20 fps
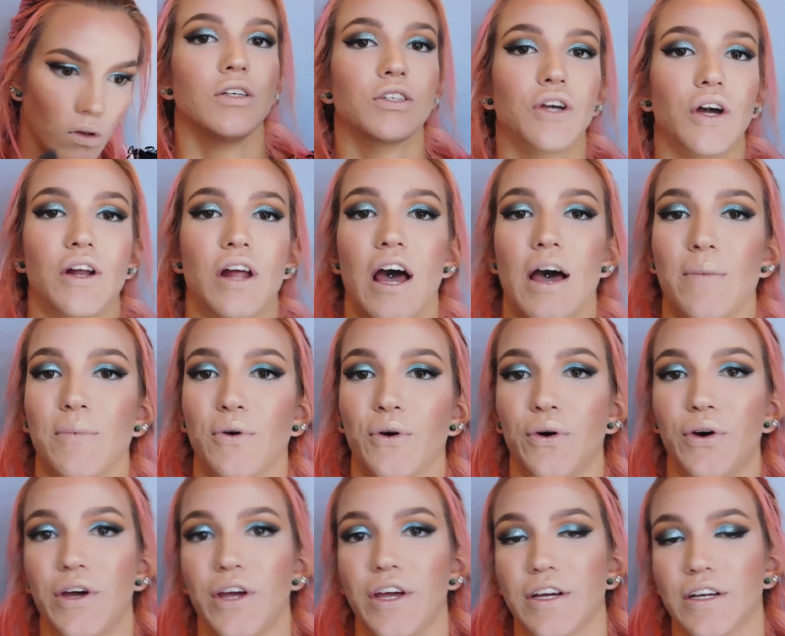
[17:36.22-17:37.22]
So now I'm
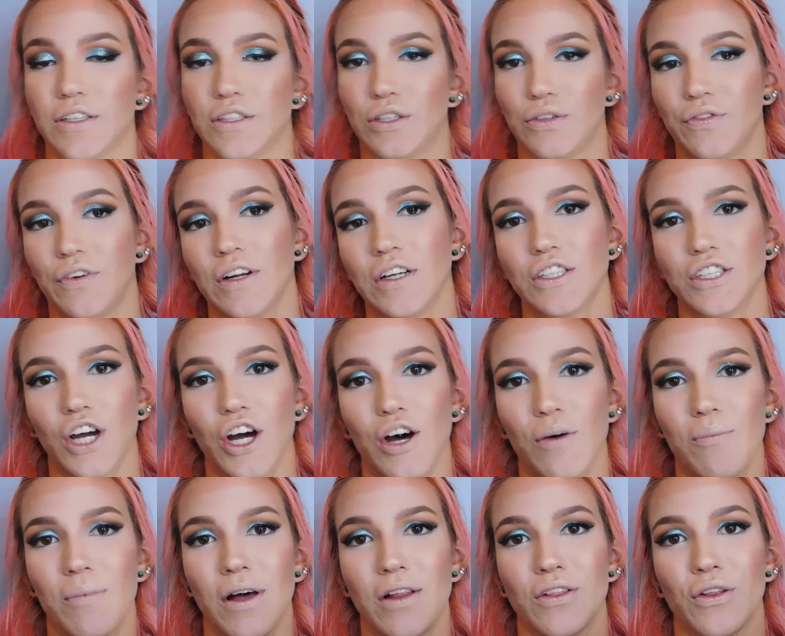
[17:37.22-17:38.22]
going to finish
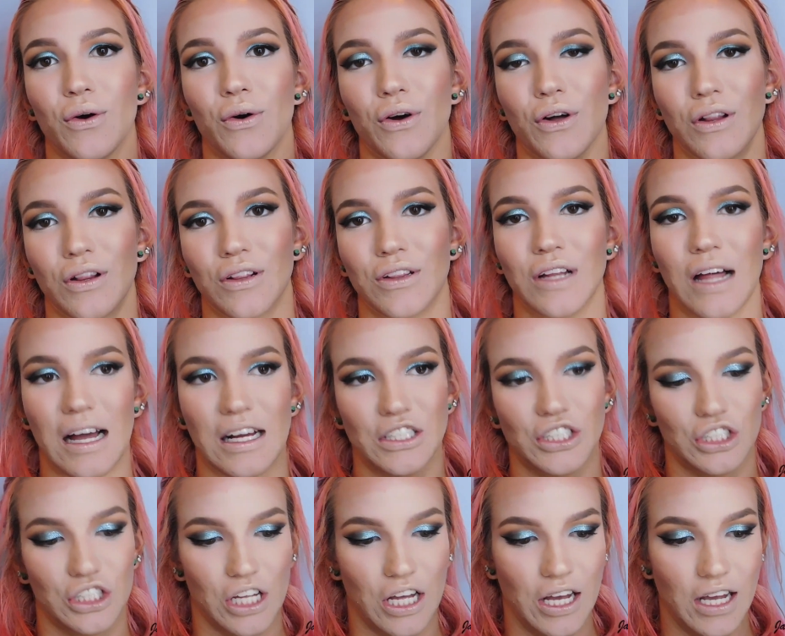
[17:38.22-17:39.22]
up my Laurel
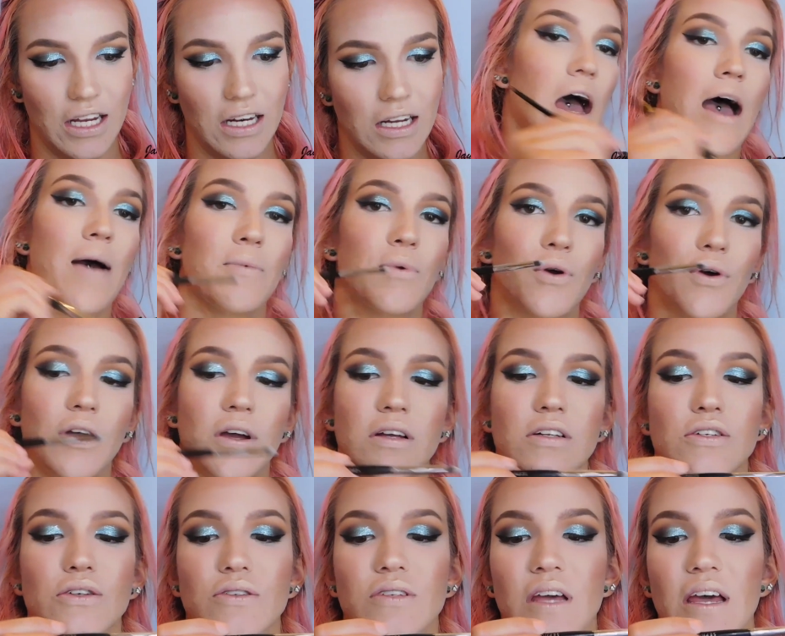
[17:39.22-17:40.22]
lash line. I'm
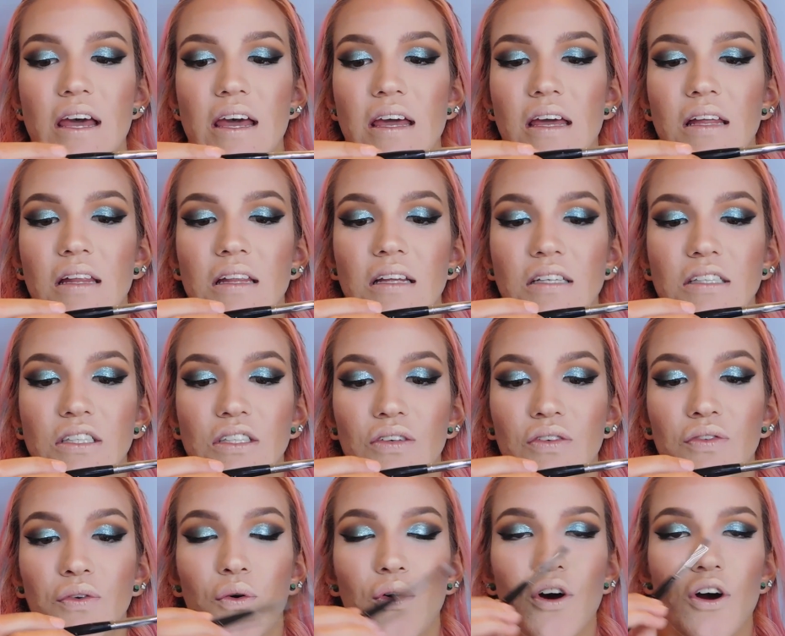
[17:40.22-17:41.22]
going to take the
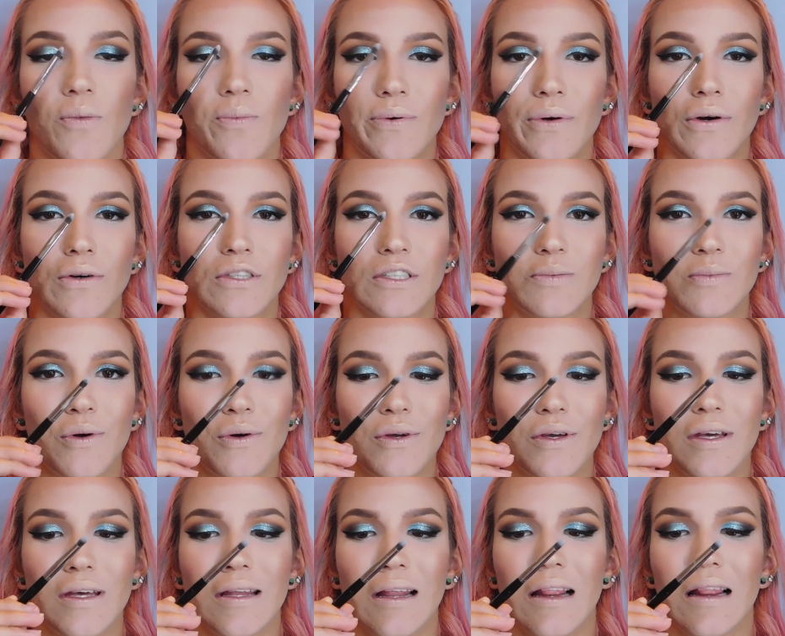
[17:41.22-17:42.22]
Sephora Pro
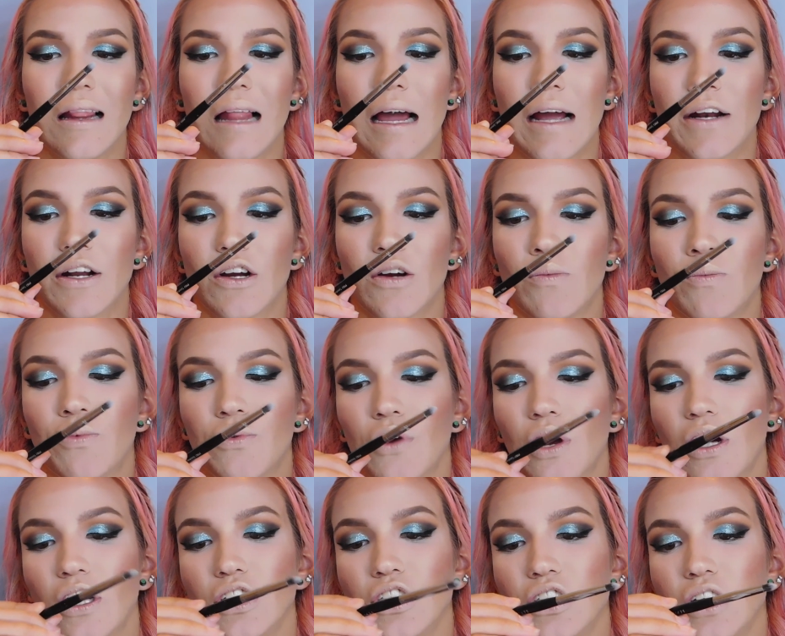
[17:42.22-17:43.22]
Smoky Liner
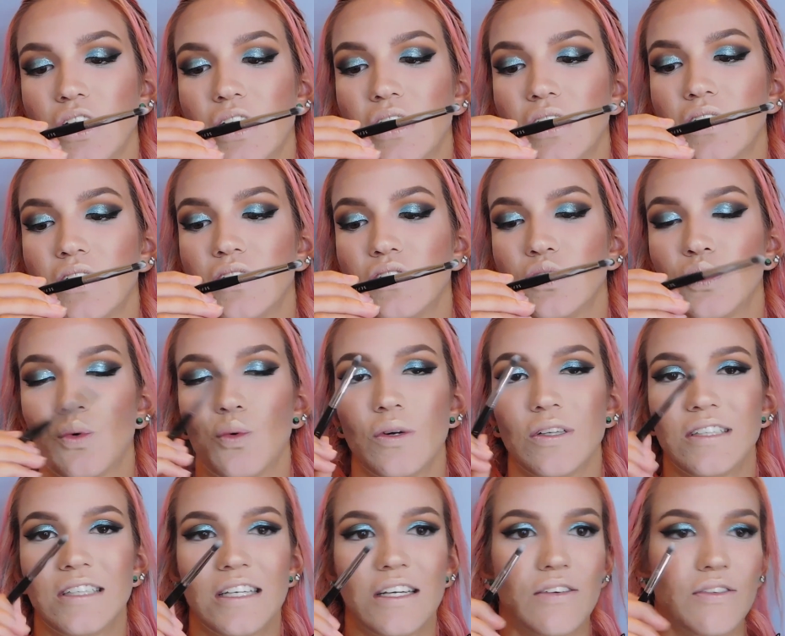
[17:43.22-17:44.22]
brush in
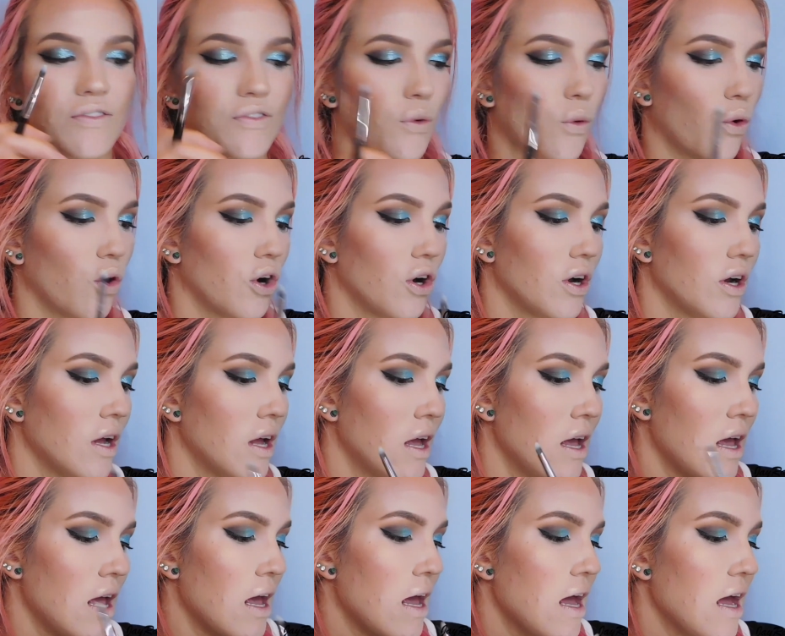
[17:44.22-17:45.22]
twenty-four,
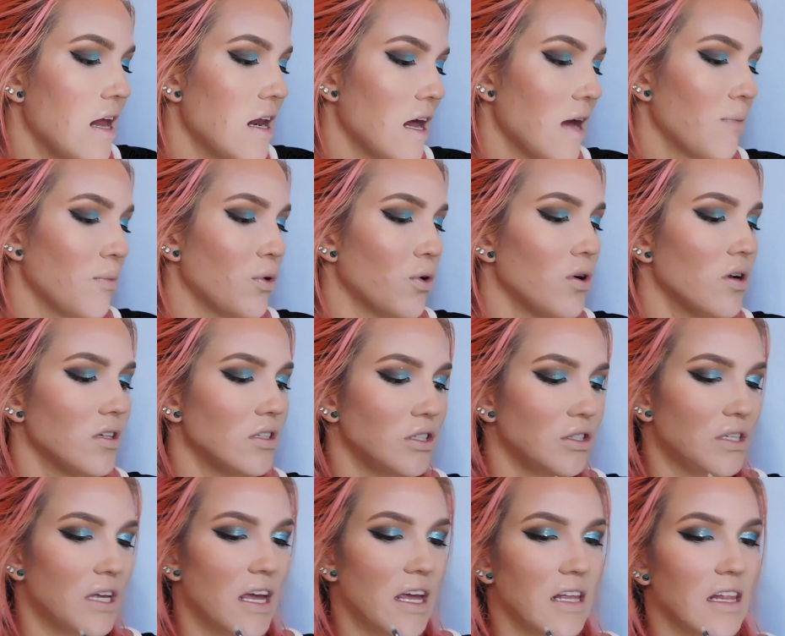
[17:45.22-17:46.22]
and I'm going to
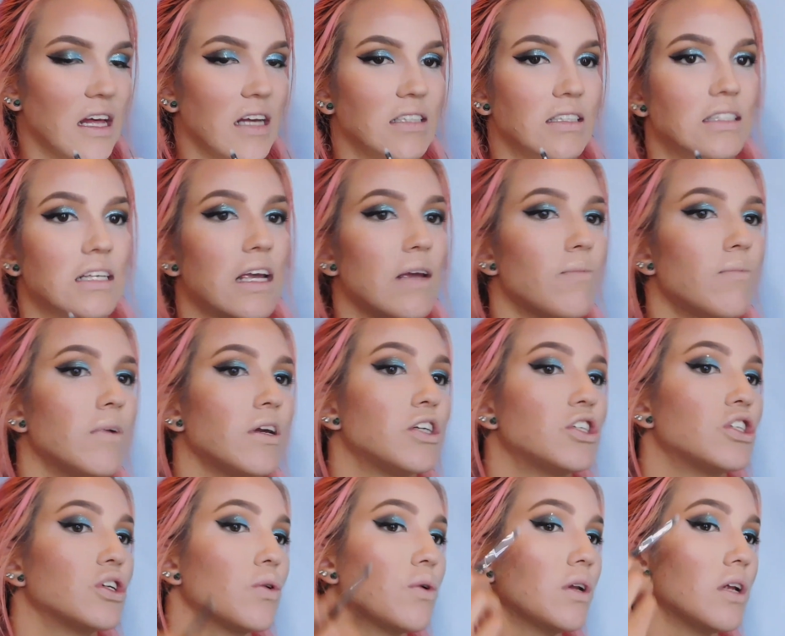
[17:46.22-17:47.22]
take that same
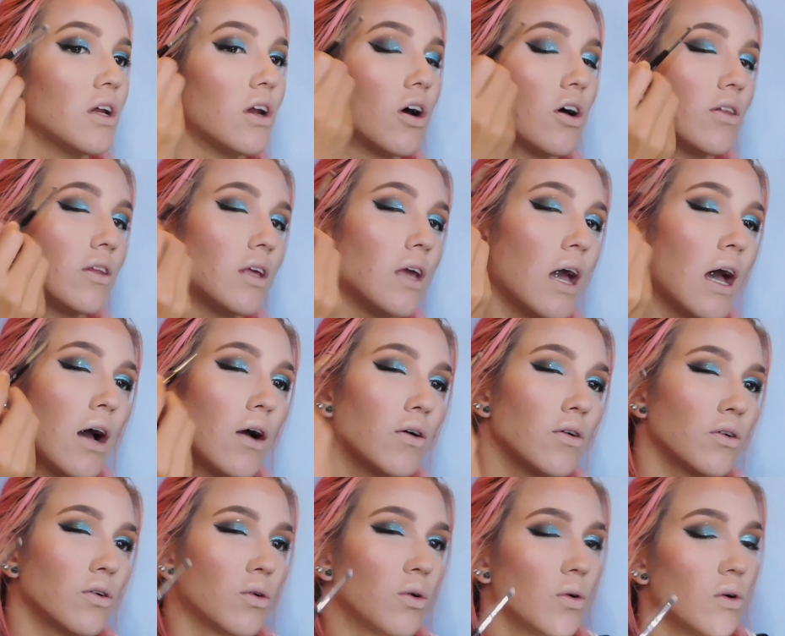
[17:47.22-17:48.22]
mixture we did on the
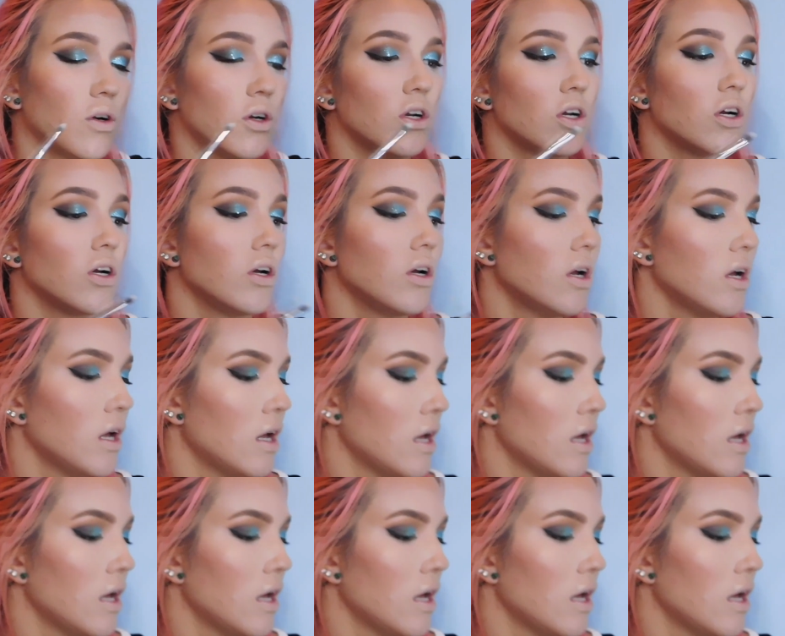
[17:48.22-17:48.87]
outer corner,